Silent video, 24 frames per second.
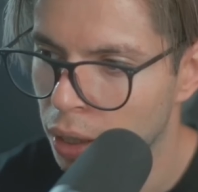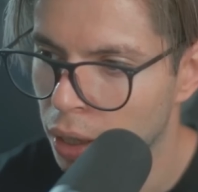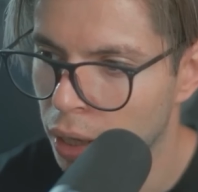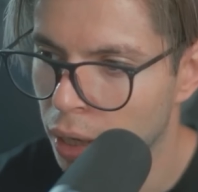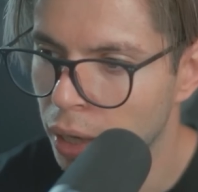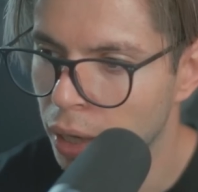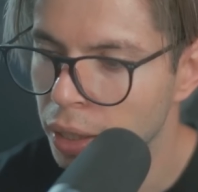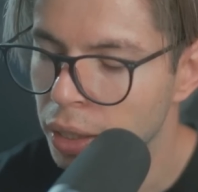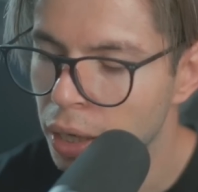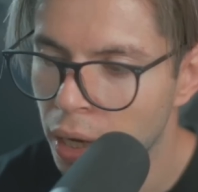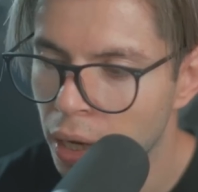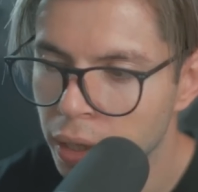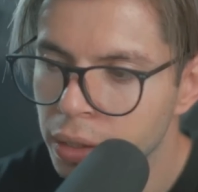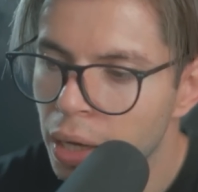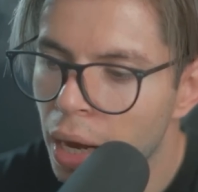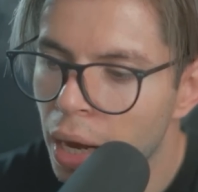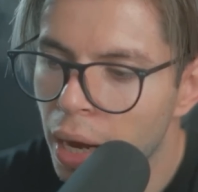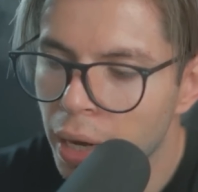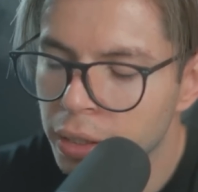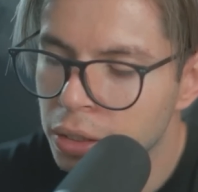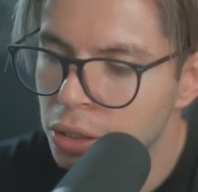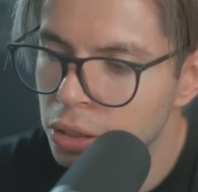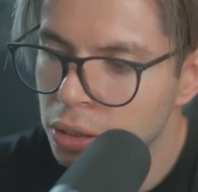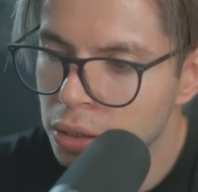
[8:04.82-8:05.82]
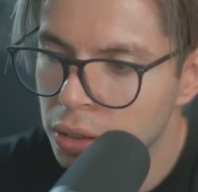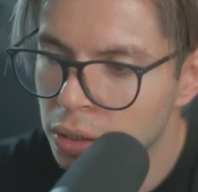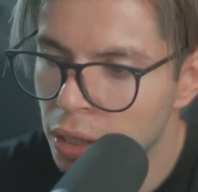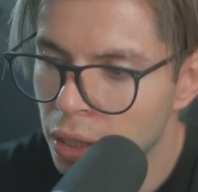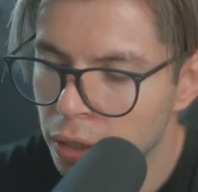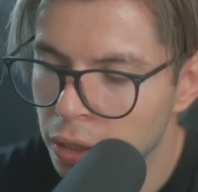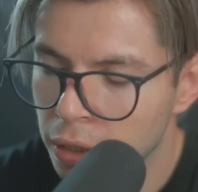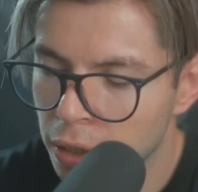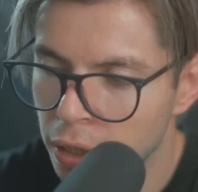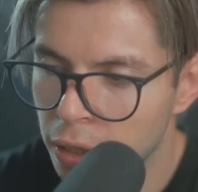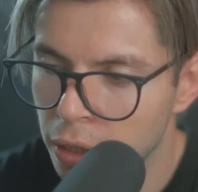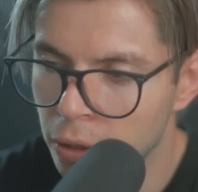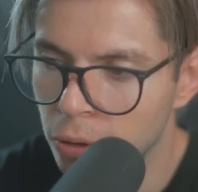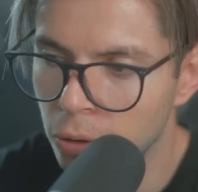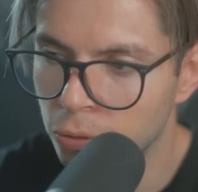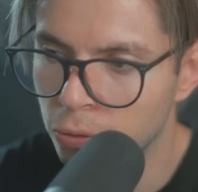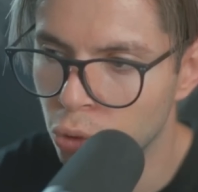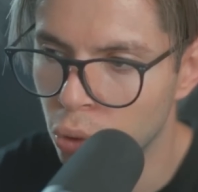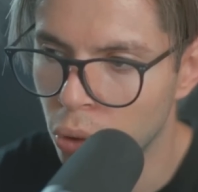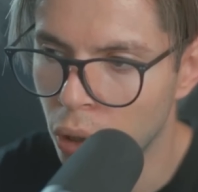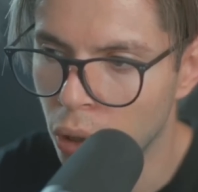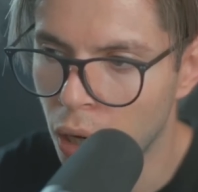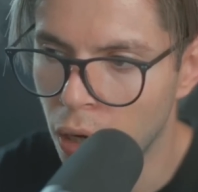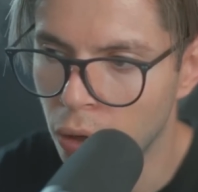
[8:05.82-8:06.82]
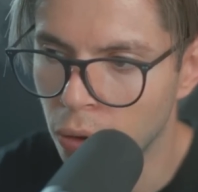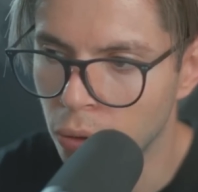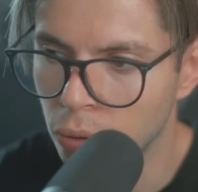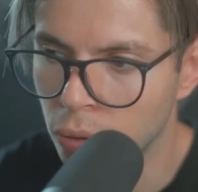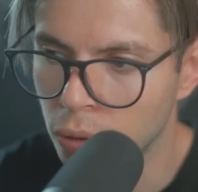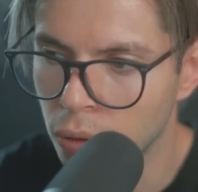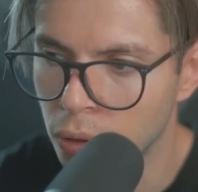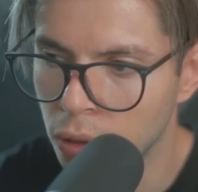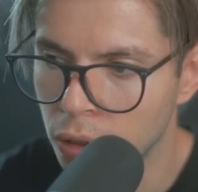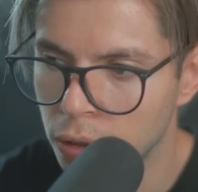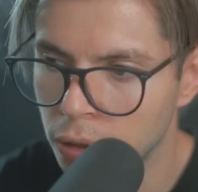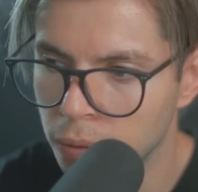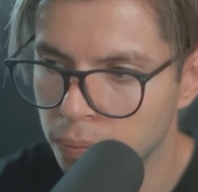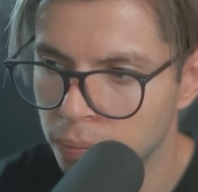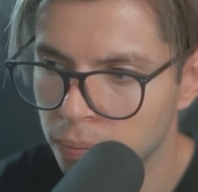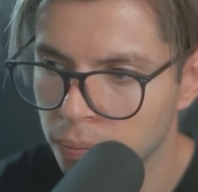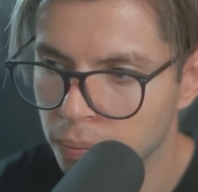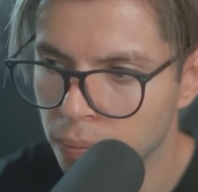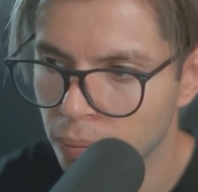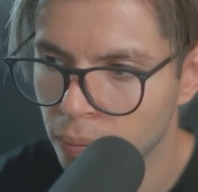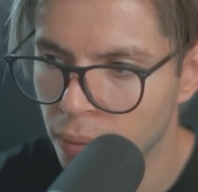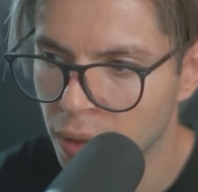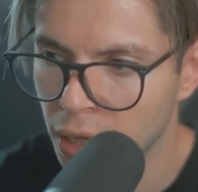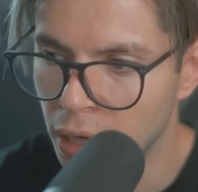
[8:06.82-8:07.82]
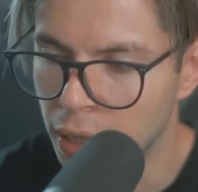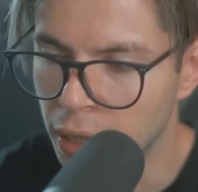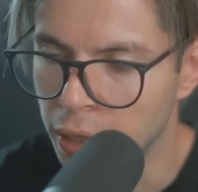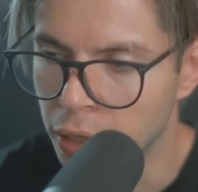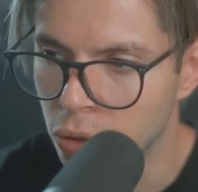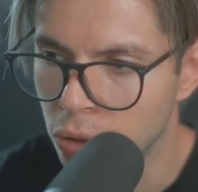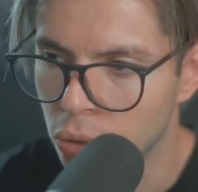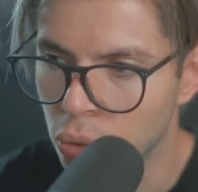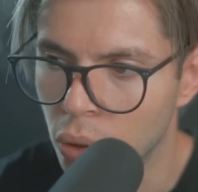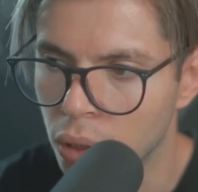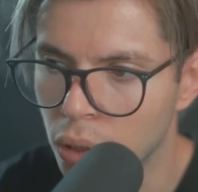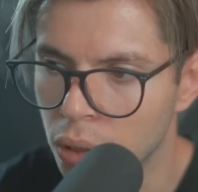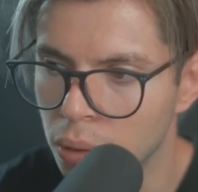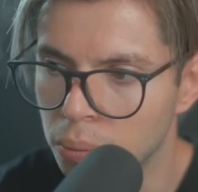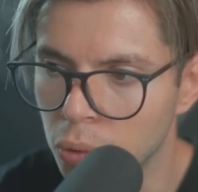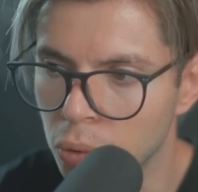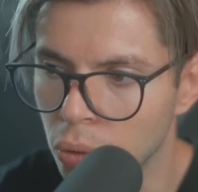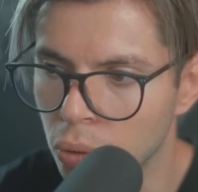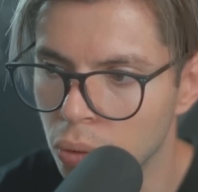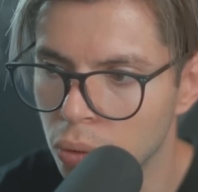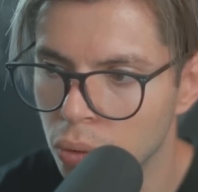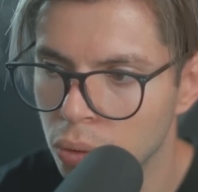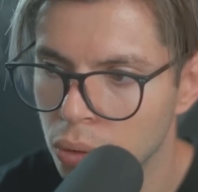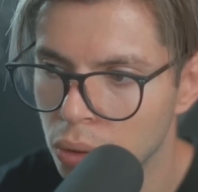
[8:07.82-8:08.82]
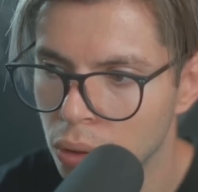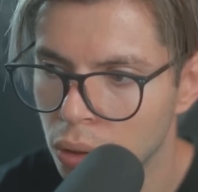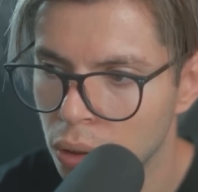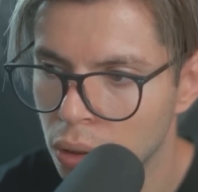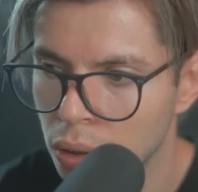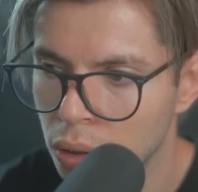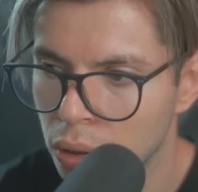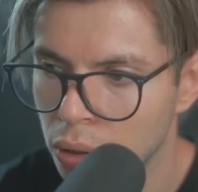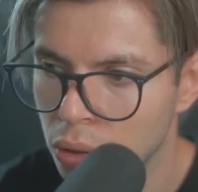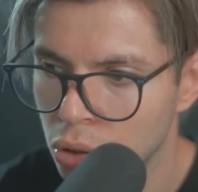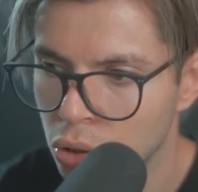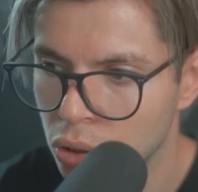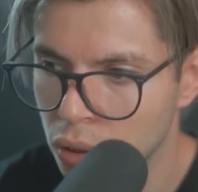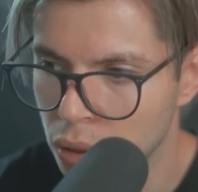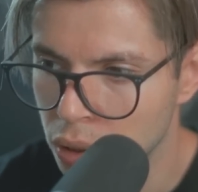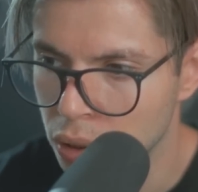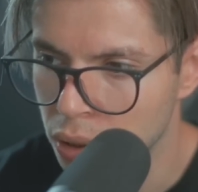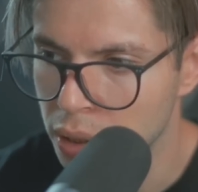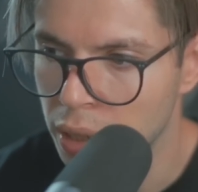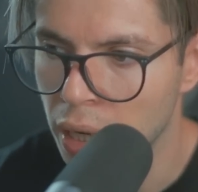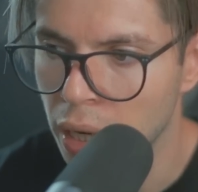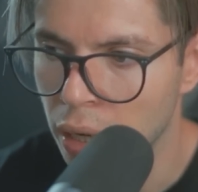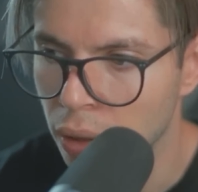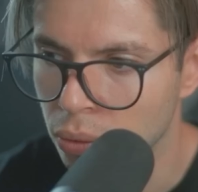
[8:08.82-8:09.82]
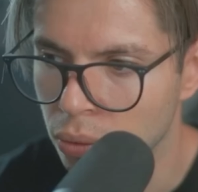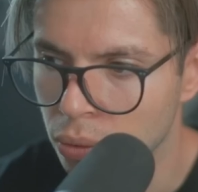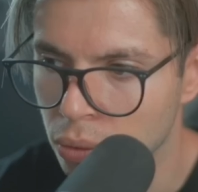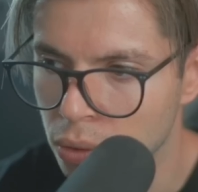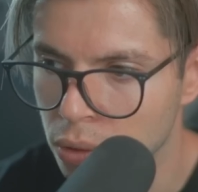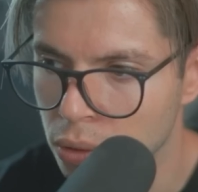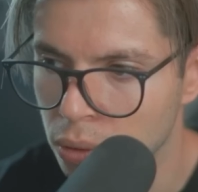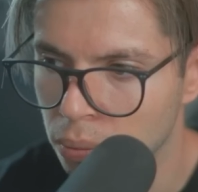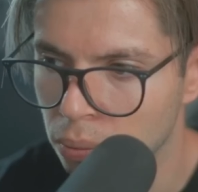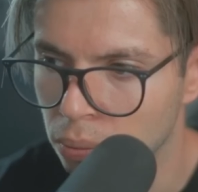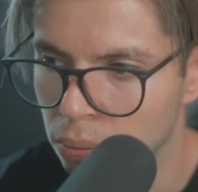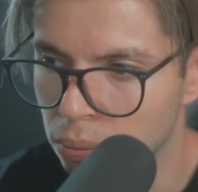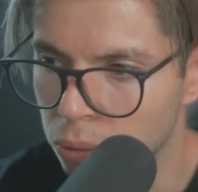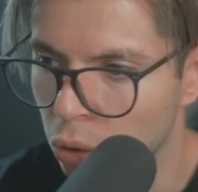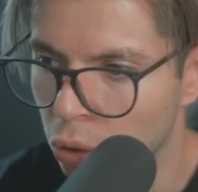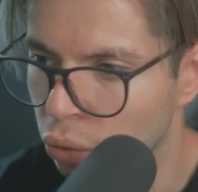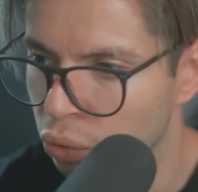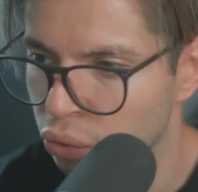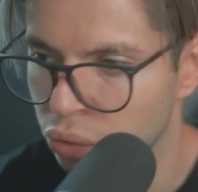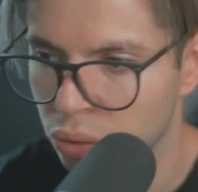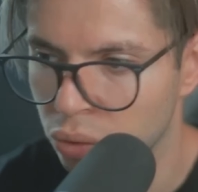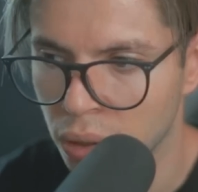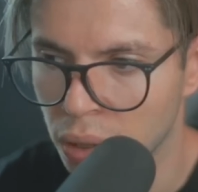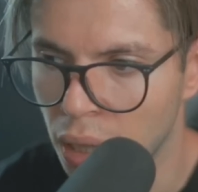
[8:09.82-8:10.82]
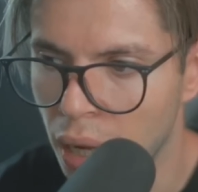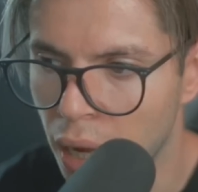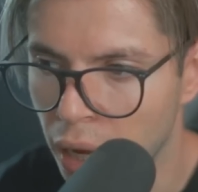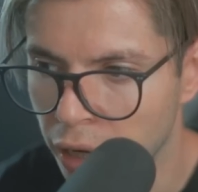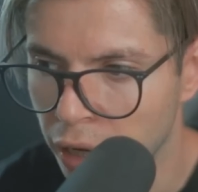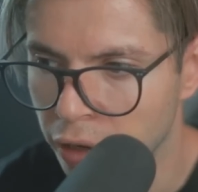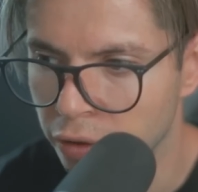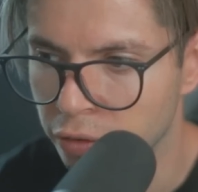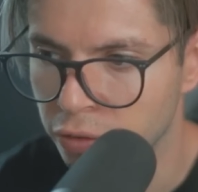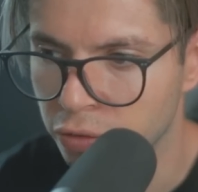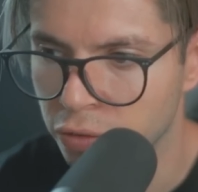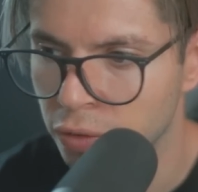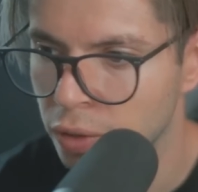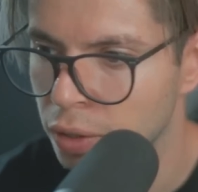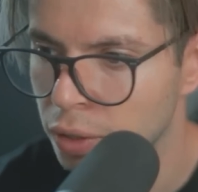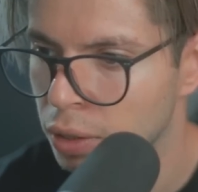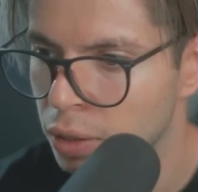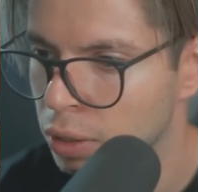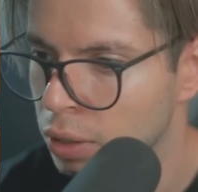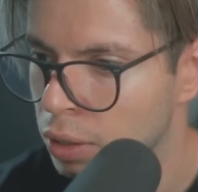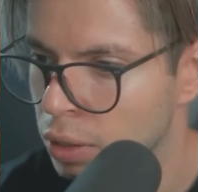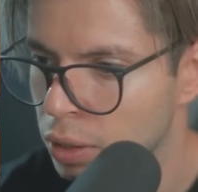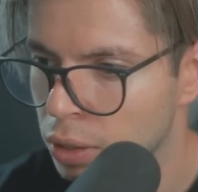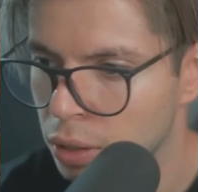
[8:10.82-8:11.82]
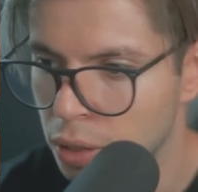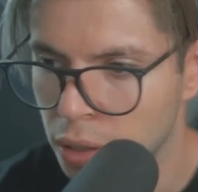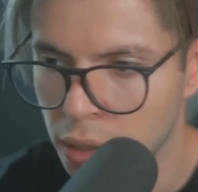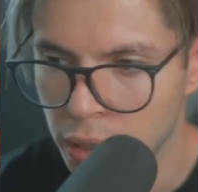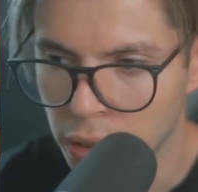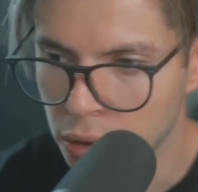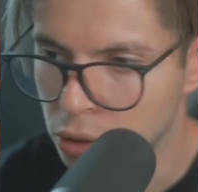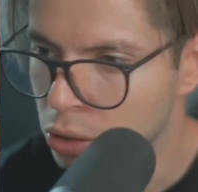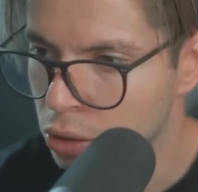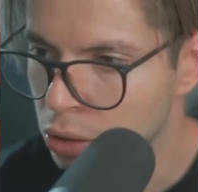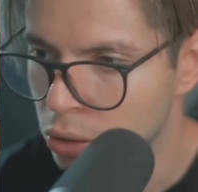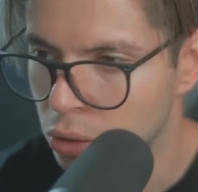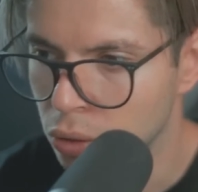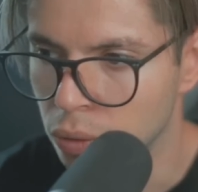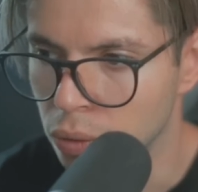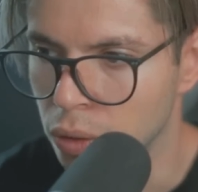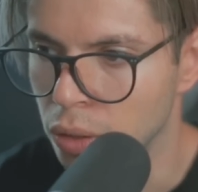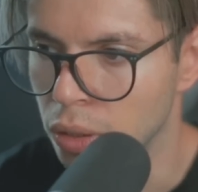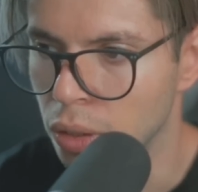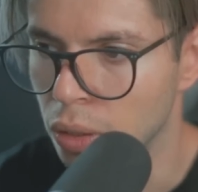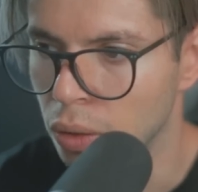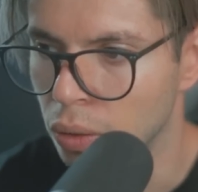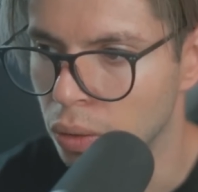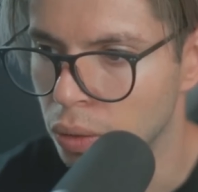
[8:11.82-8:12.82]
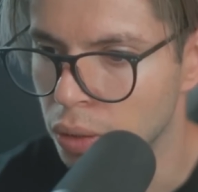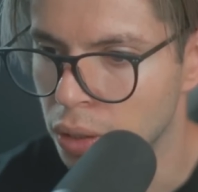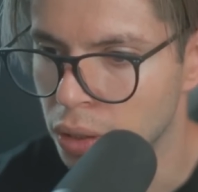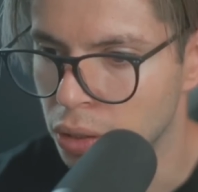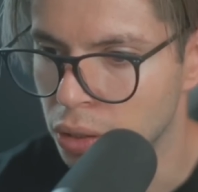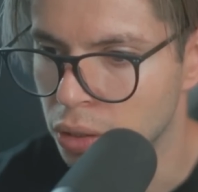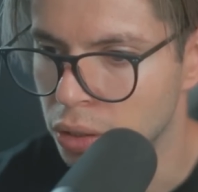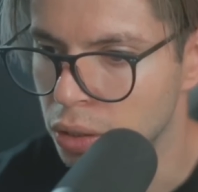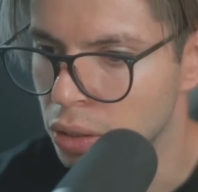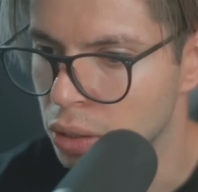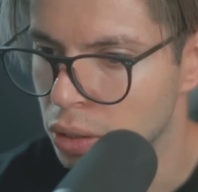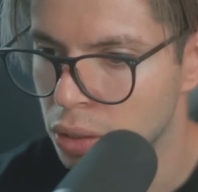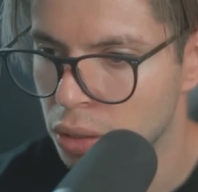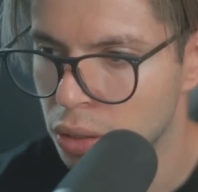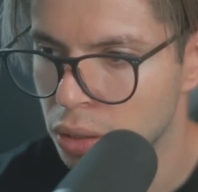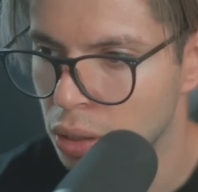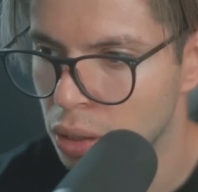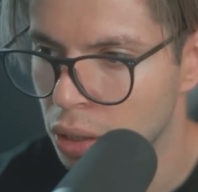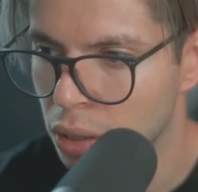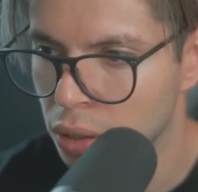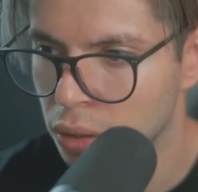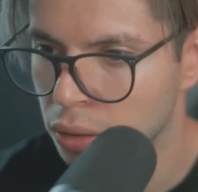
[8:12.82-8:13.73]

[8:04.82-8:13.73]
I just can't get over how incredible she sounds, both live in studio. It's just...